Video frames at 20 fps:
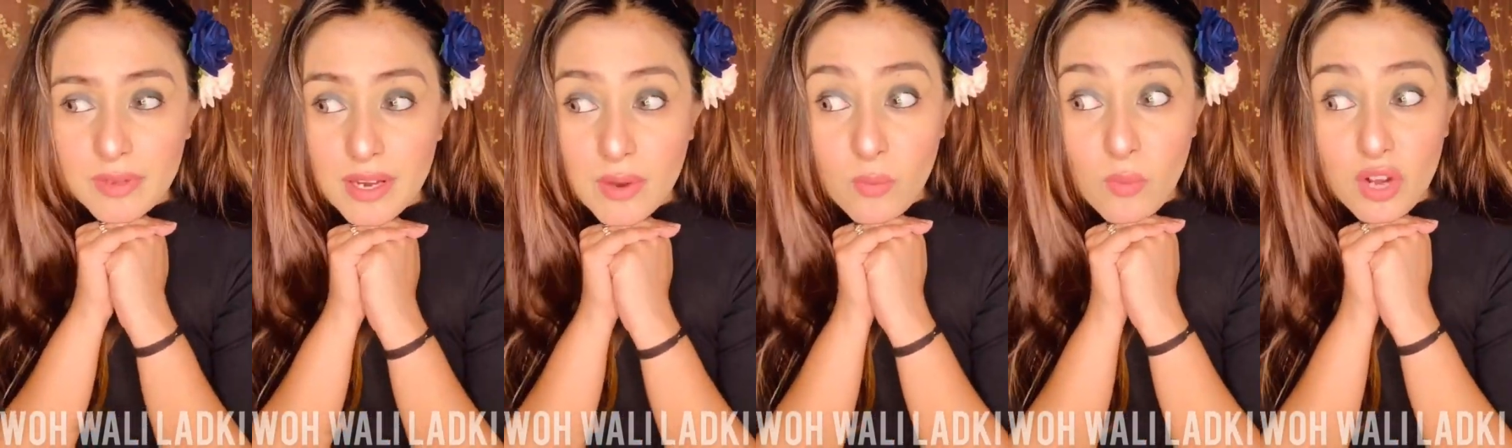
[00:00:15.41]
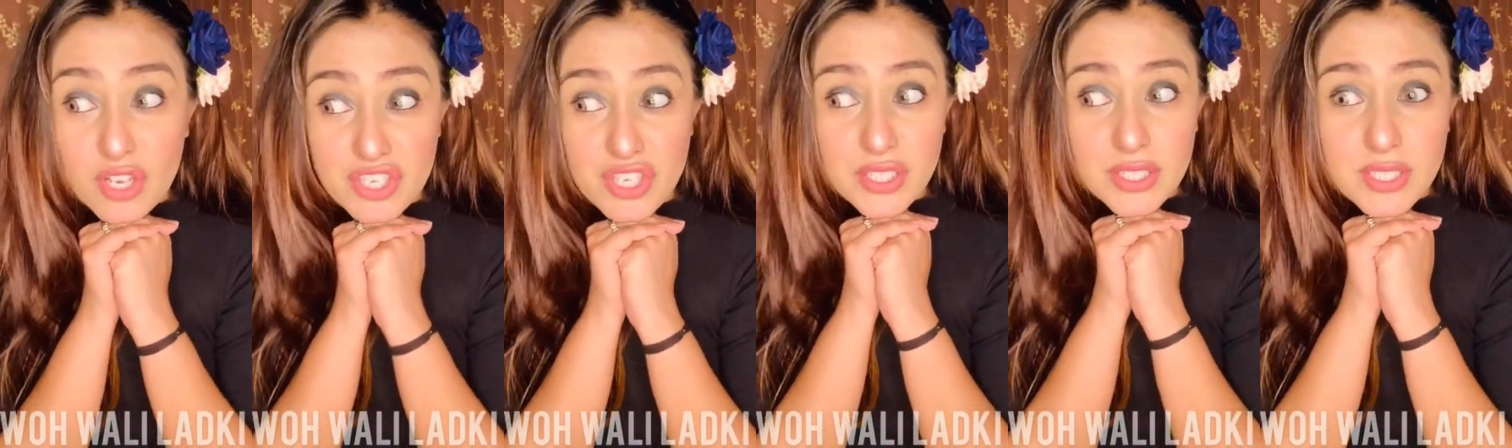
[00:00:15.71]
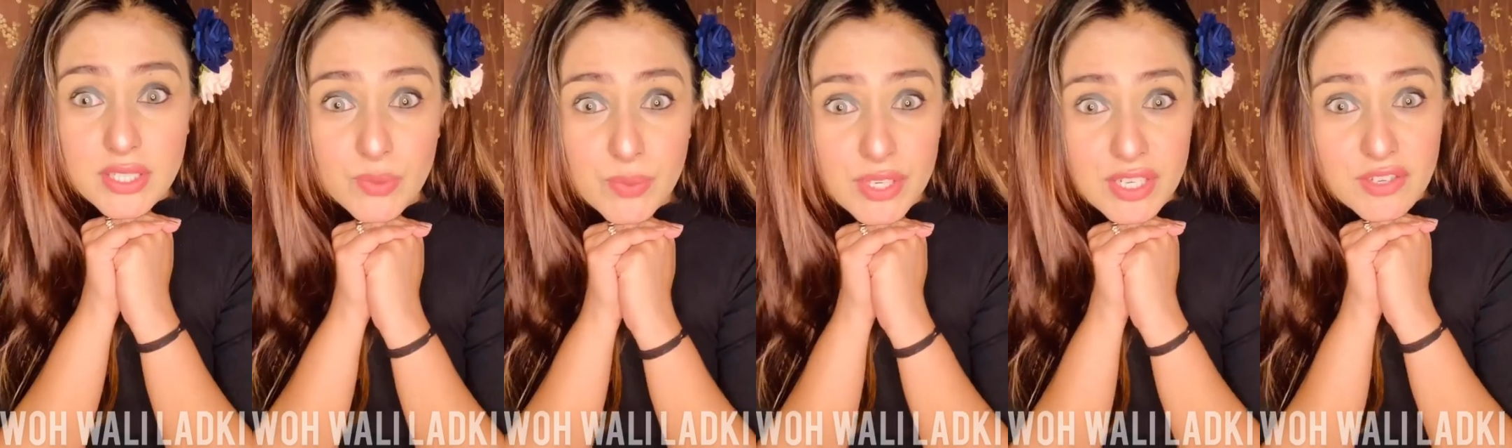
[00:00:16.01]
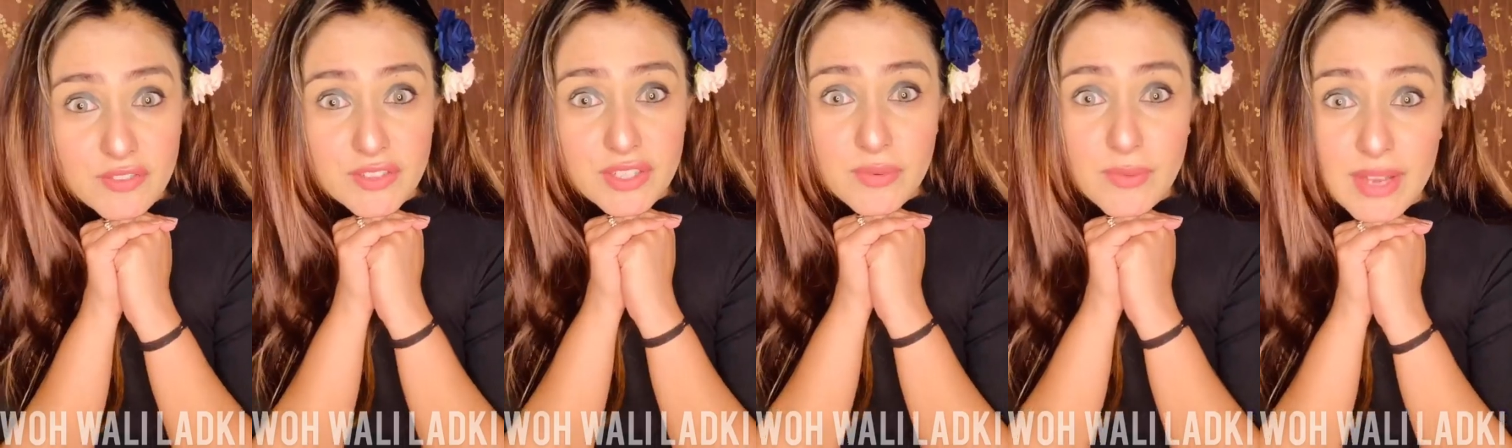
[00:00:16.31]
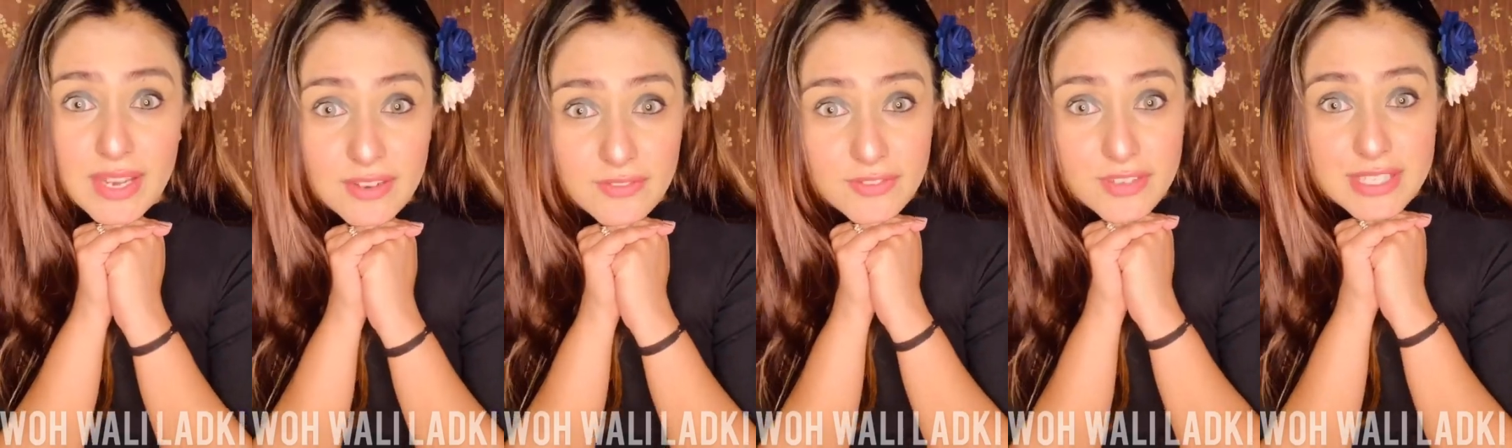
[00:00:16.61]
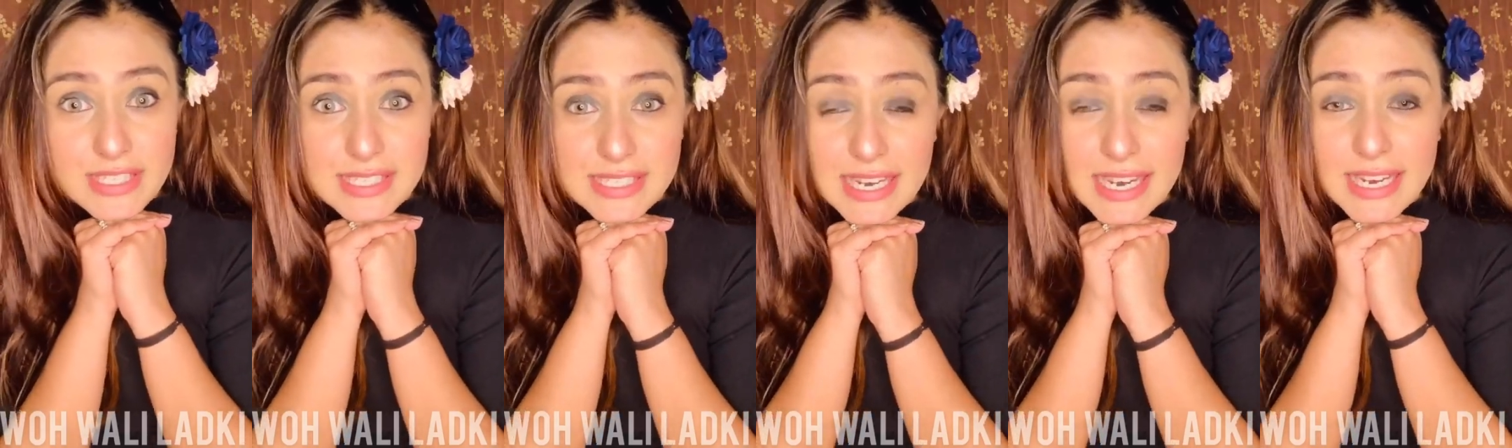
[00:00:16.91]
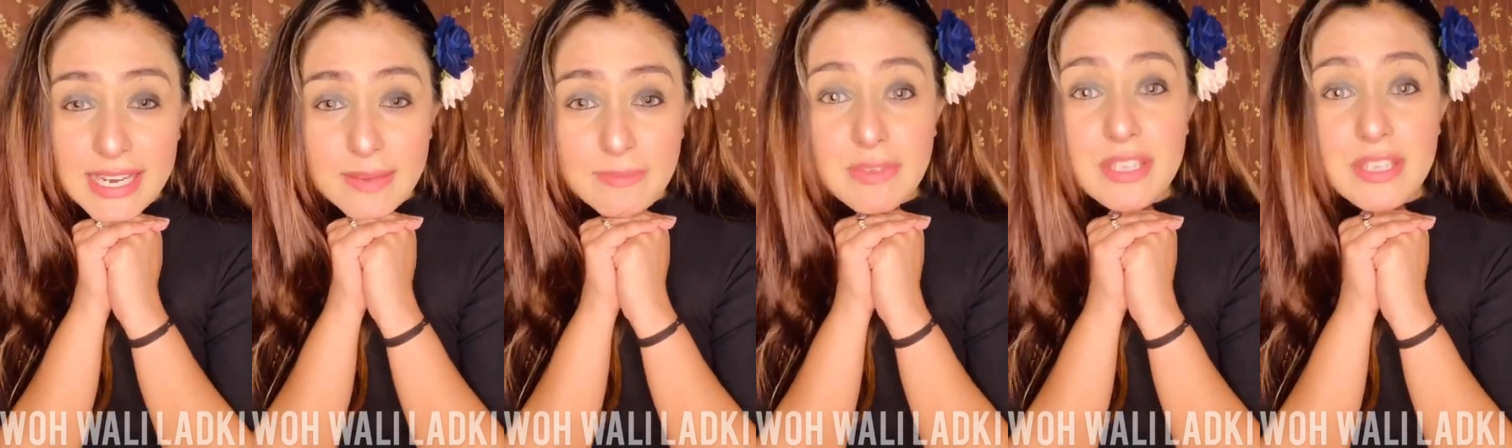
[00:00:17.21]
are watching this video for the very first time.